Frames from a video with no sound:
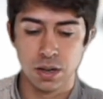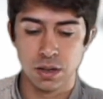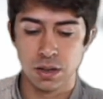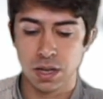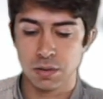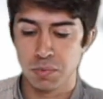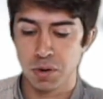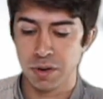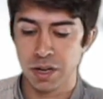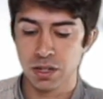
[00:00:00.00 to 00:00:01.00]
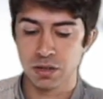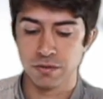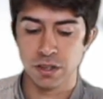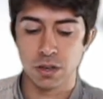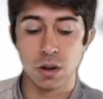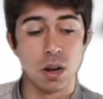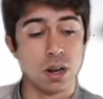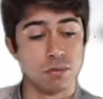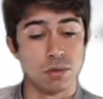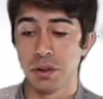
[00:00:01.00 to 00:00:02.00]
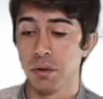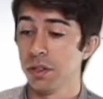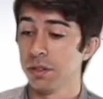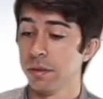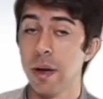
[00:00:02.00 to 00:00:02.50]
that propagation of that whole line, which I want.